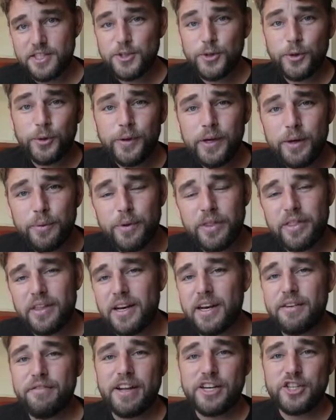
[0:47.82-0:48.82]
story with
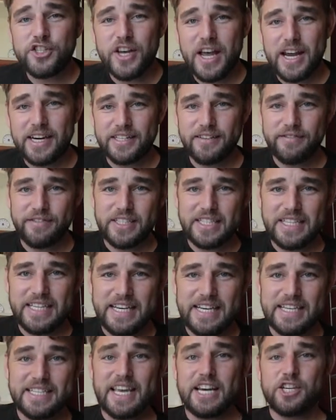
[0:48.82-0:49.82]
an adventure
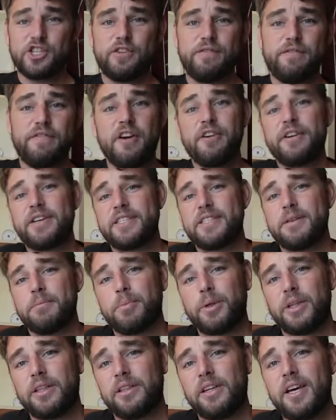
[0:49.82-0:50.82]
activity is actually very
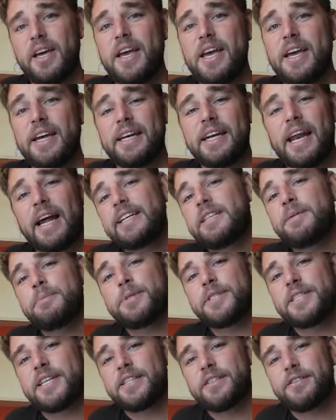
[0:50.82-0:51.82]
simple.
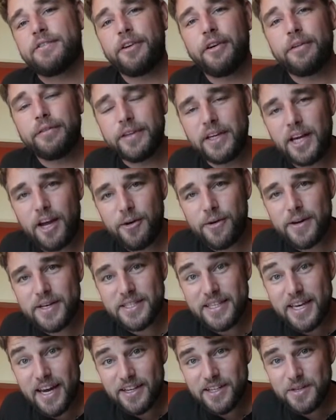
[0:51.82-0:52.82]
90% of your video
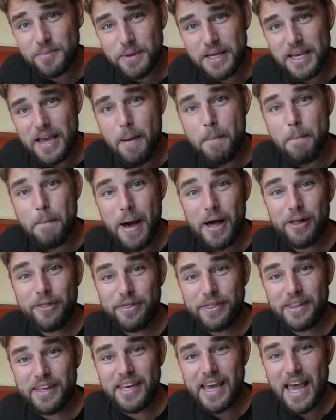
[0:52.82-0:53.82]
is going to be
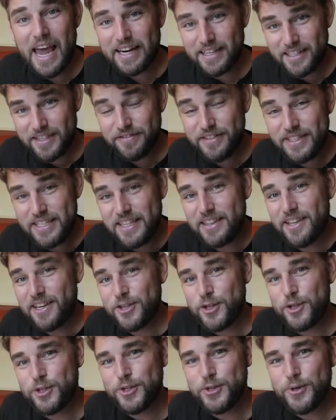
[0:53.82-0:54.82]
about the activity
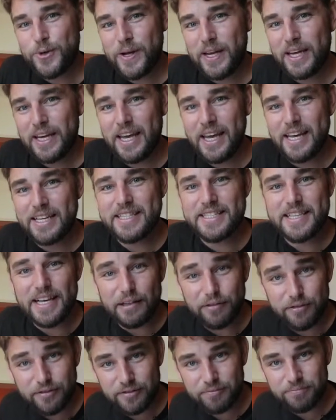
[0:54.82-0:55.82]
that you're doing
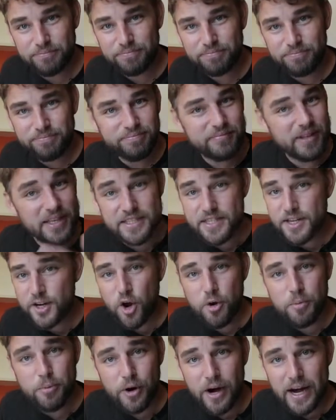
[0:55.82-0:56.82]
itself. It's a
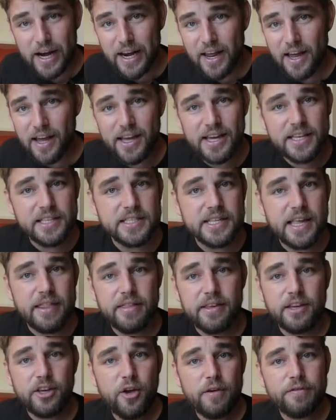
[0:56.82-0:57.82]
no-brainer, it's
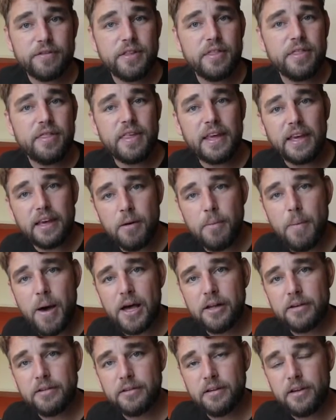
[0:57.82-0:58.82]
nothing you have to think
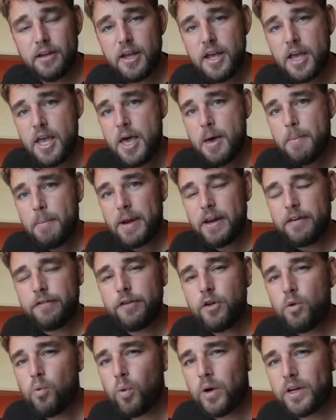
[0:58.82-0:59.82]
about. But if
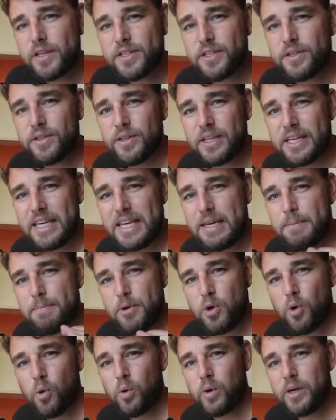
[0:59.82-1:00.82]
you want to keep
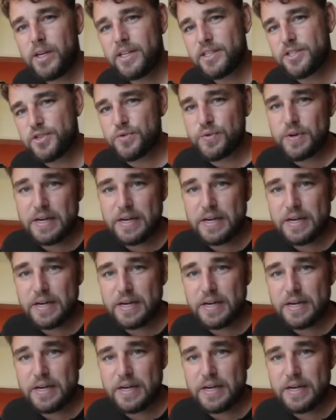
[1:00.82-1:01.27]
your audience